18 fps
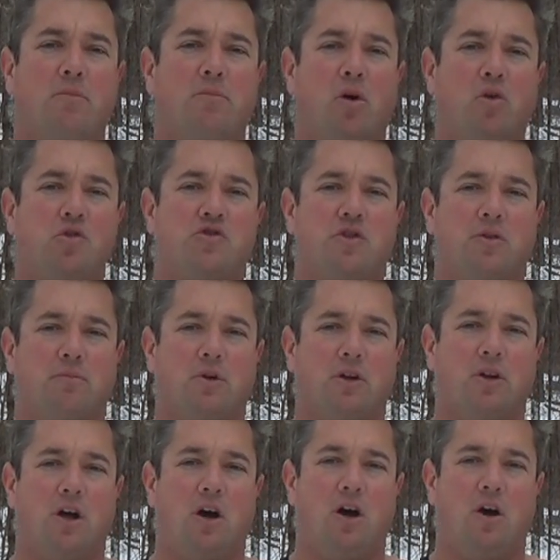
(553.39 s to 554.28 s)
post them
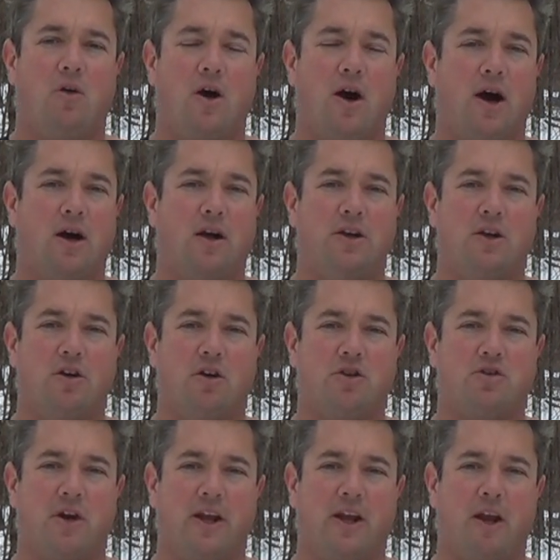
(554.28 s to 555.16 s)
below. I
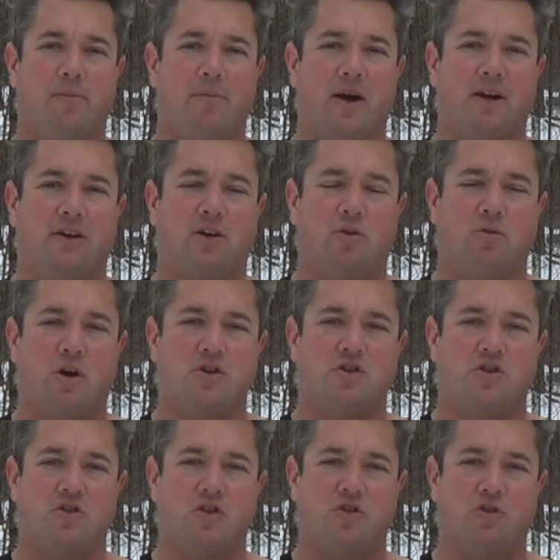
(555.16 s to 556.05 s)
try to get back to
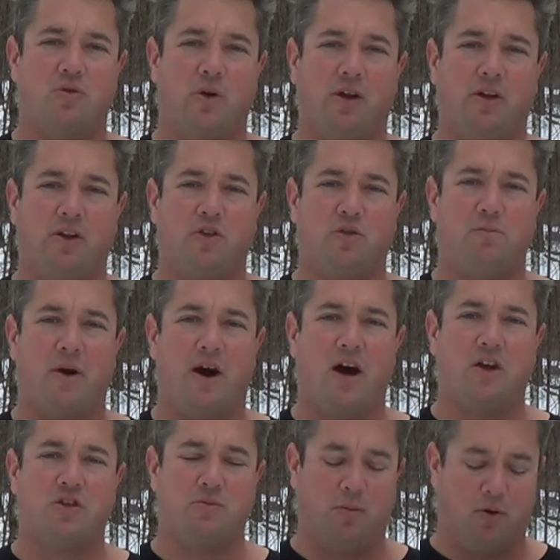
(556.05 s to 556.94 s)
questions as quickly as
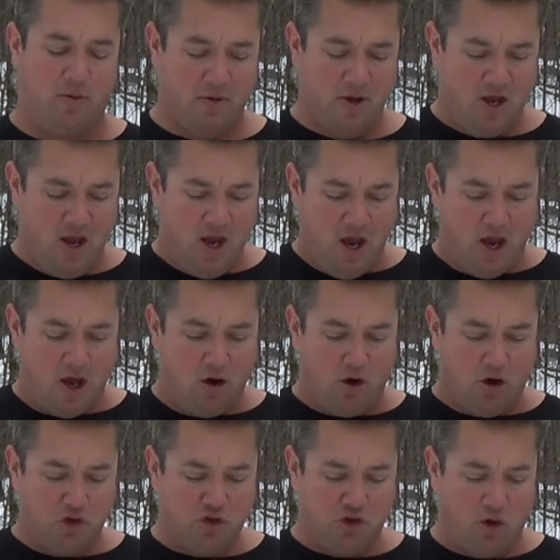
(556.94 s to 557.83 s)
possible. And
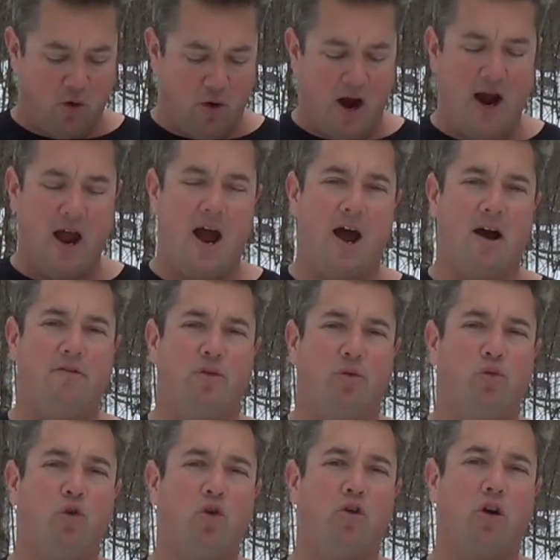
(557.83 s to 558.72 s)
also, I have
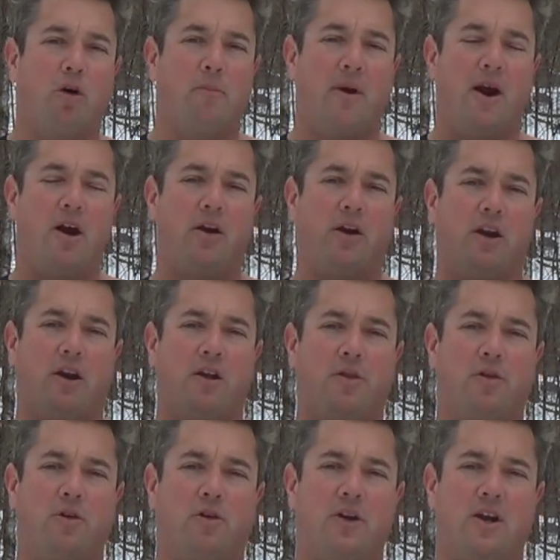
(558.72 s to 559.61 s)
the Ruger American
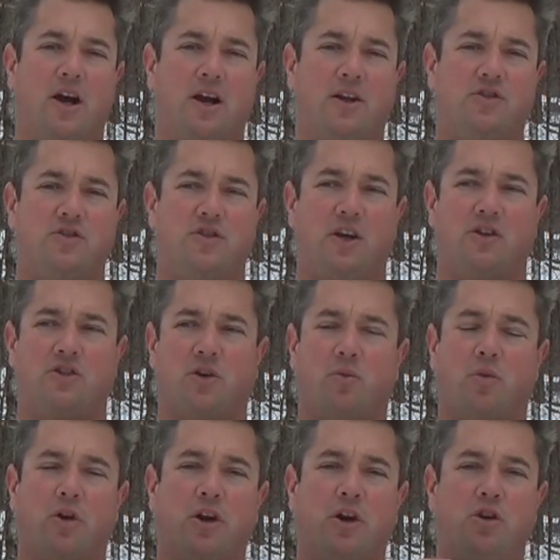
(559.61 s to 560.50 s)
in 30-06,
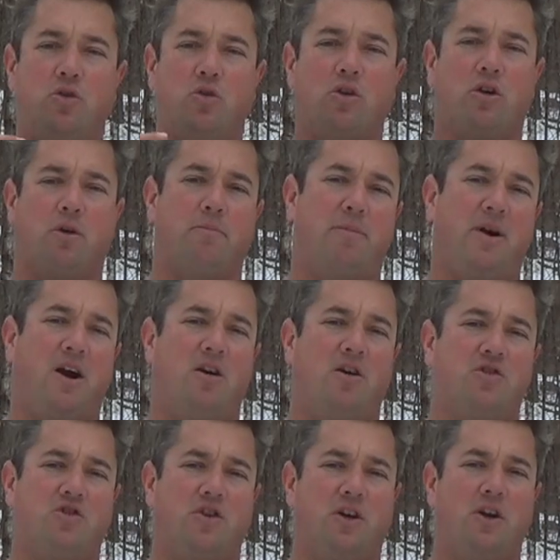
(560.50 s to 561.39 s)
and we're going to do a
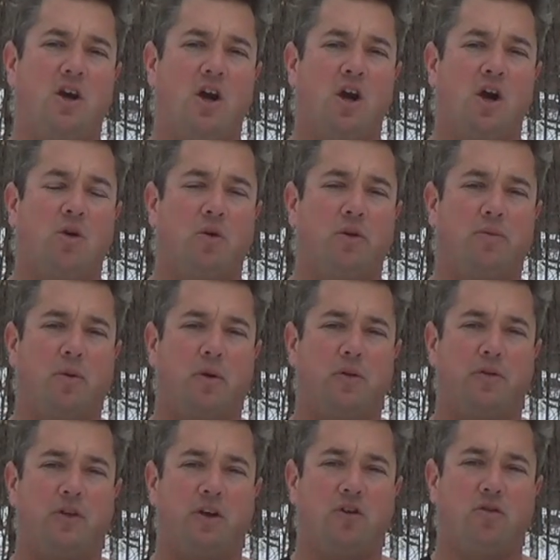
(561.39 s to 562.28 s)
comparison with
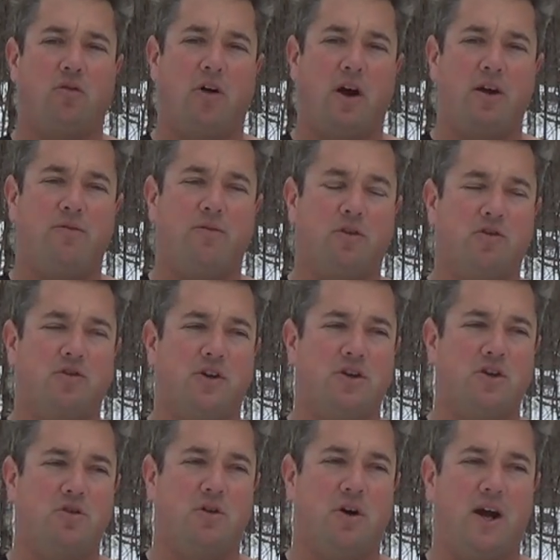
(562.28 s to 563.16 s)
both these rifles
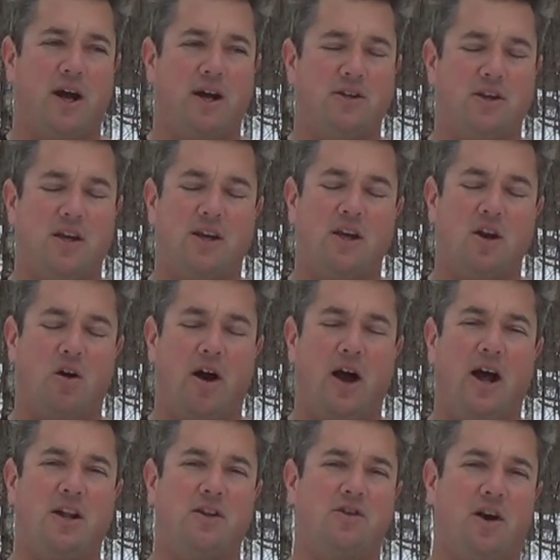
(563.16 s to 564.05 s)
and do a
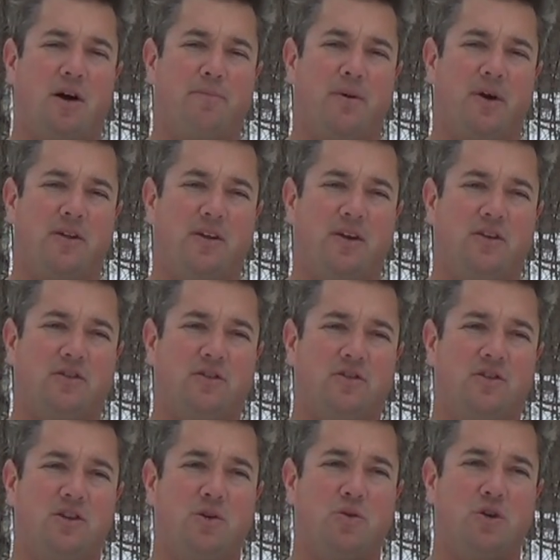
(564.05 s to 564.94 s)
heads up on these
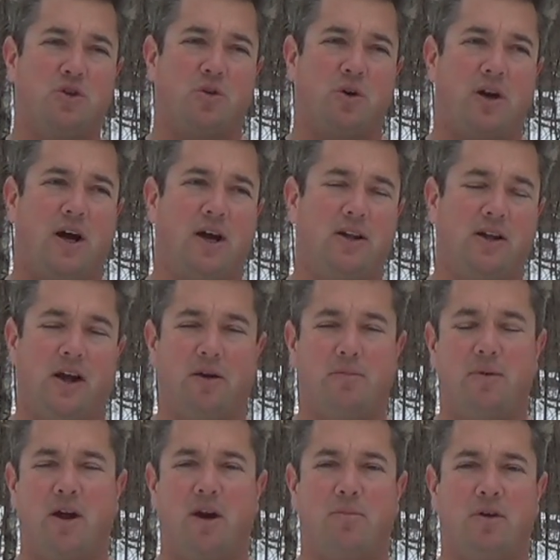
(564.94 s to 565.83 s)
and see which one I
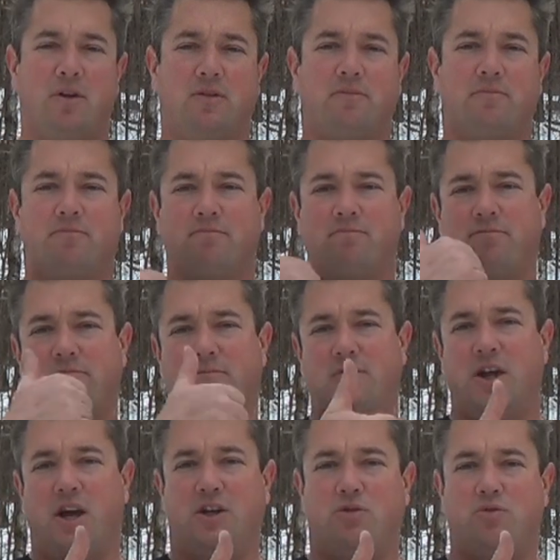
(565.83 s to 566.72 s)
like better. But
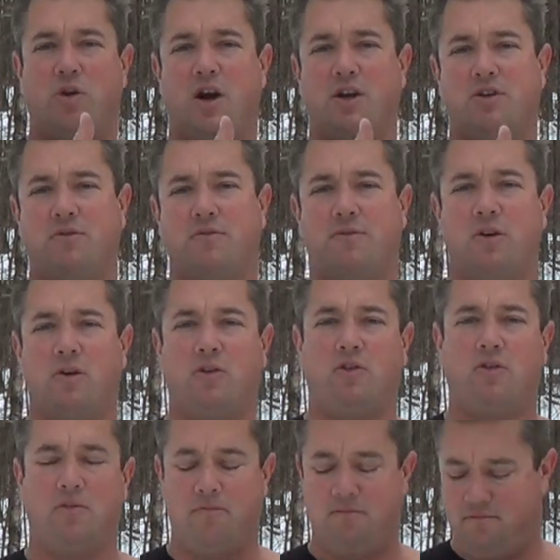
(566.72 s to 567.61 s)
thanks for watching,
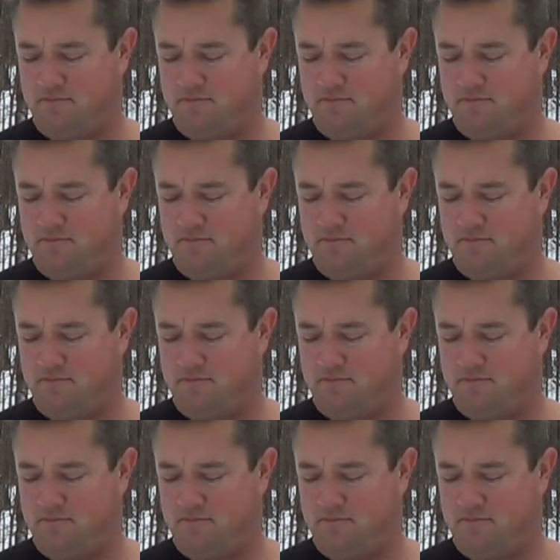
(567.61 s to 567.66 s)
folks.